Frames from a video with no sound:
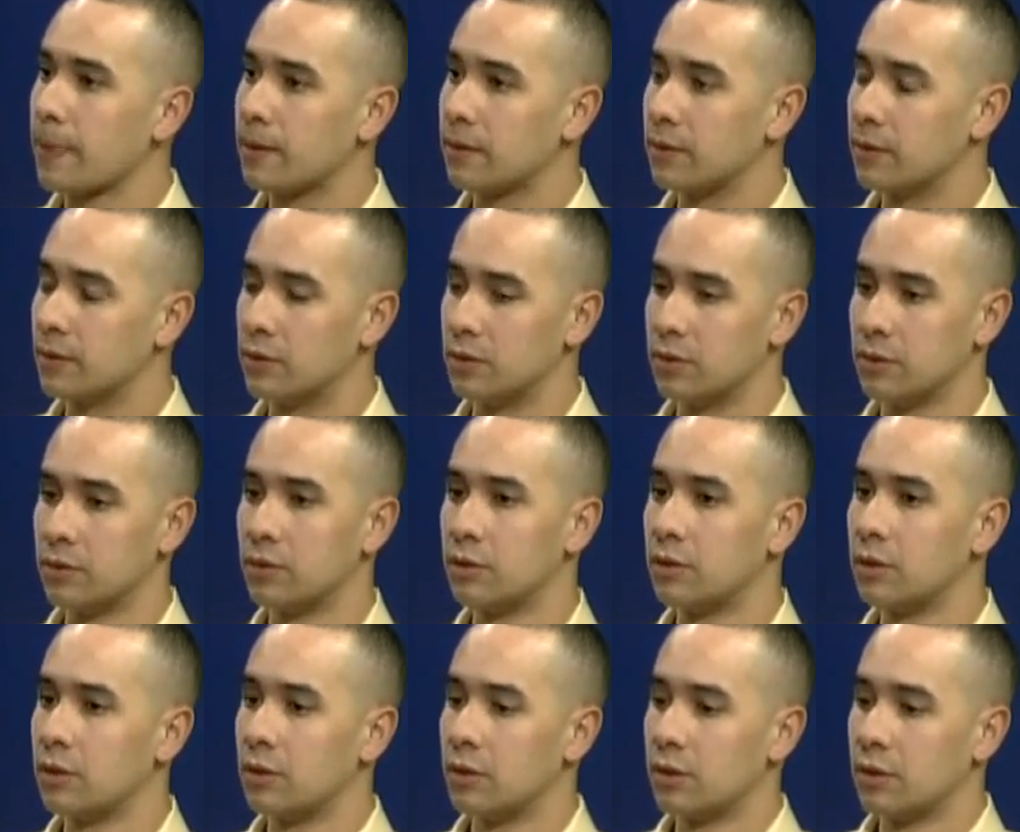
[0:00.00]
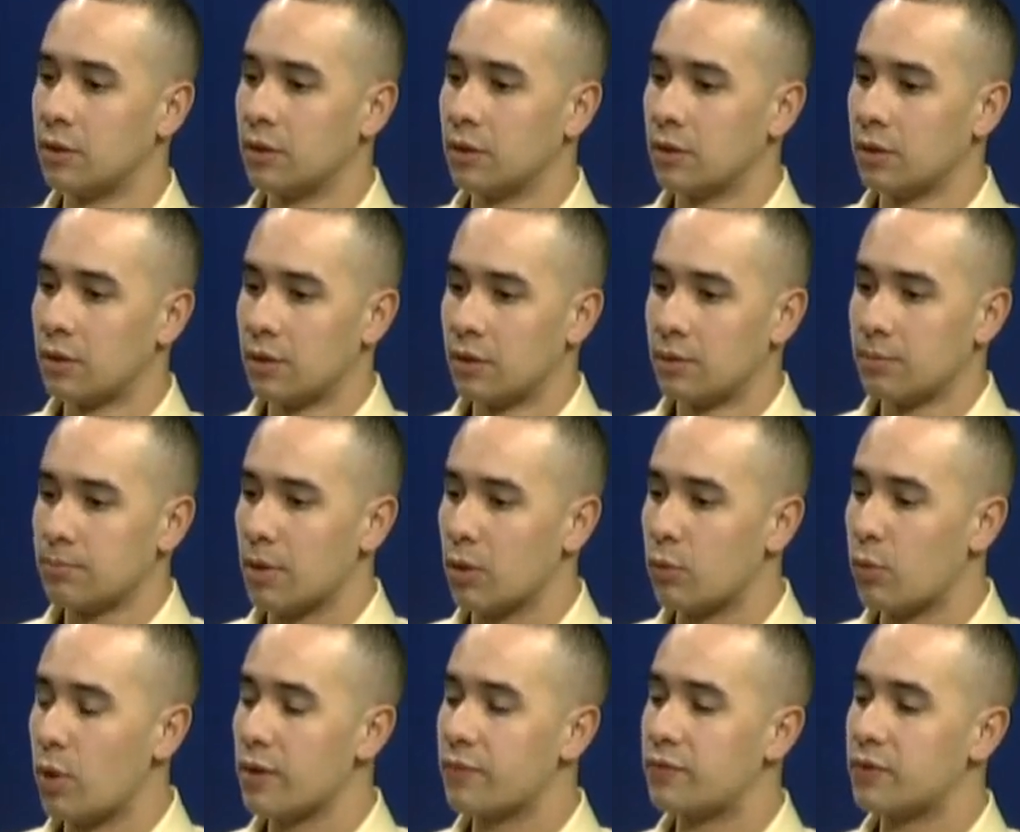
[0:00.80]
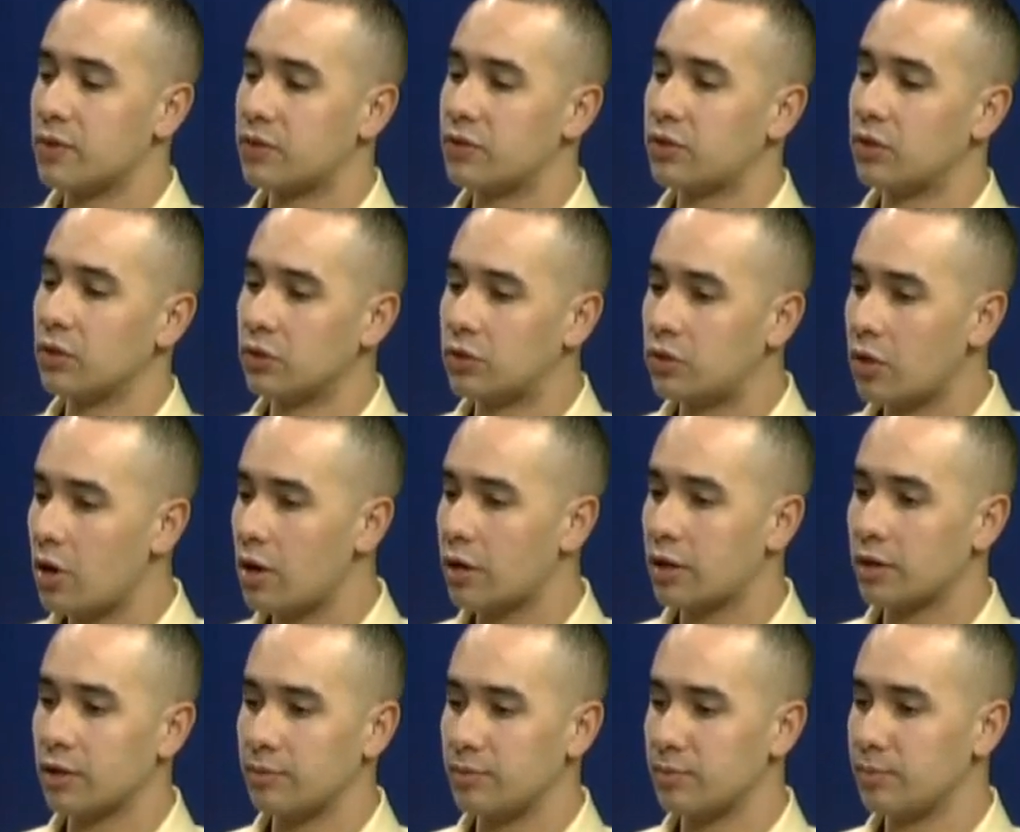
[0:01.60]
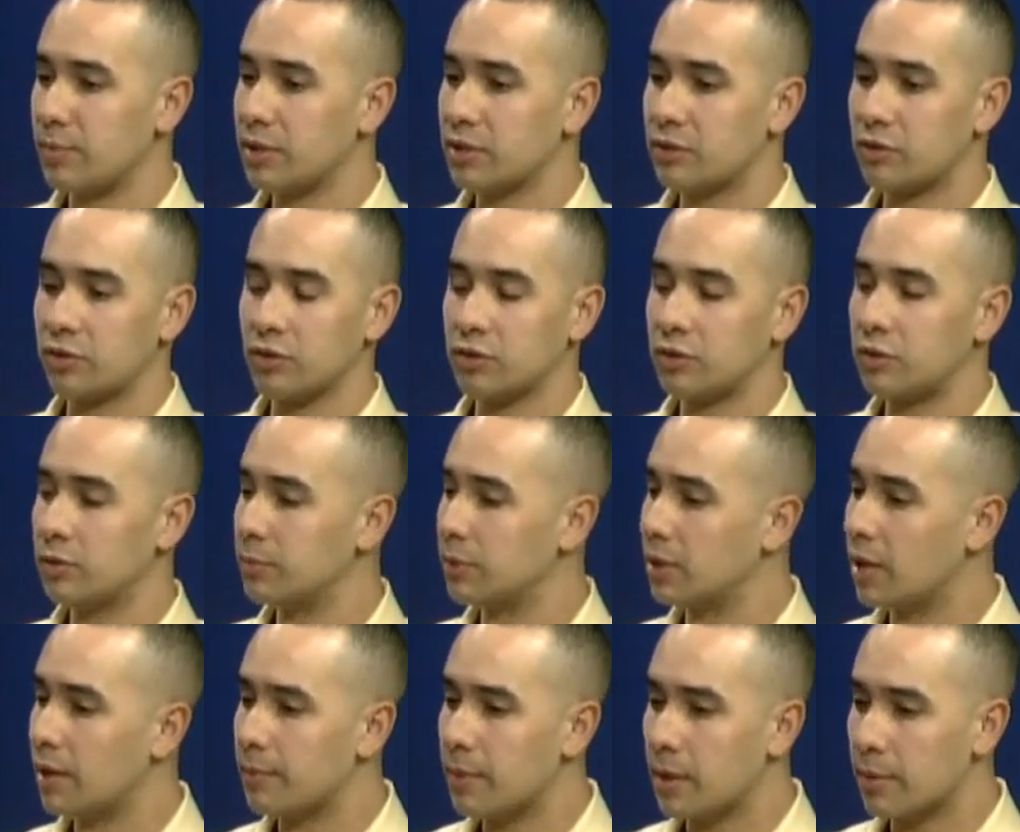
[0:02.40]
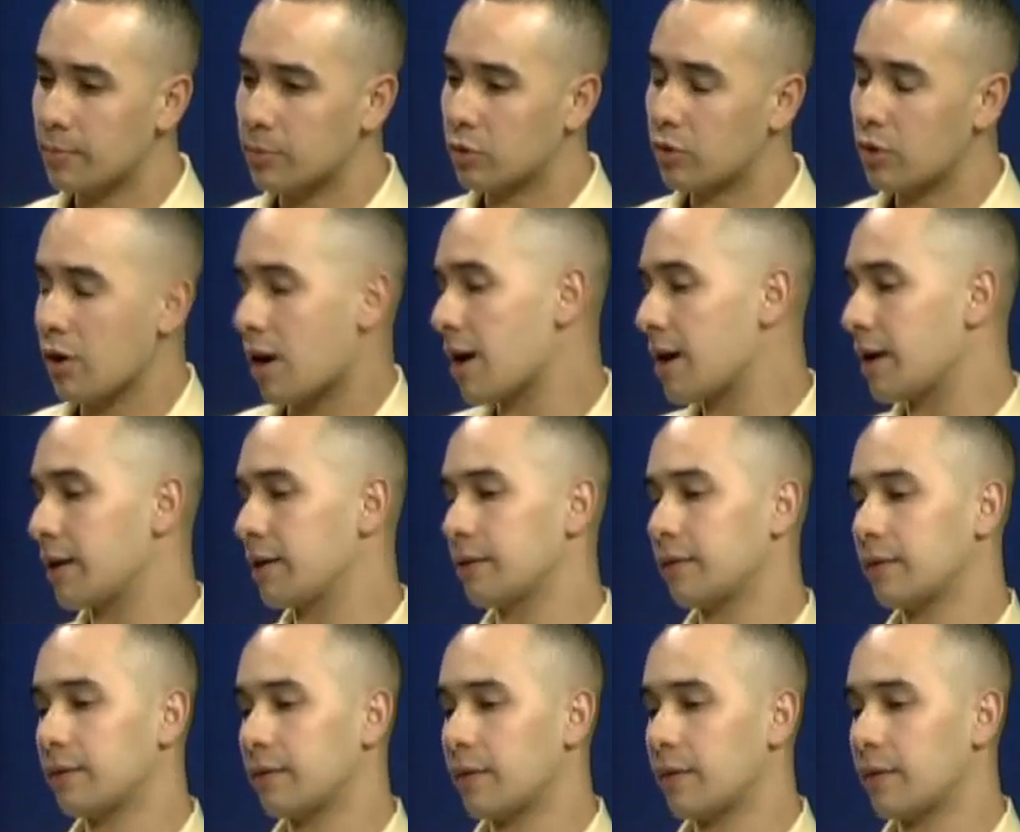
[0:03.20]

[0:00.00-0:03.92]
you know my wife is still talking and ministering to me i'm, I'm crying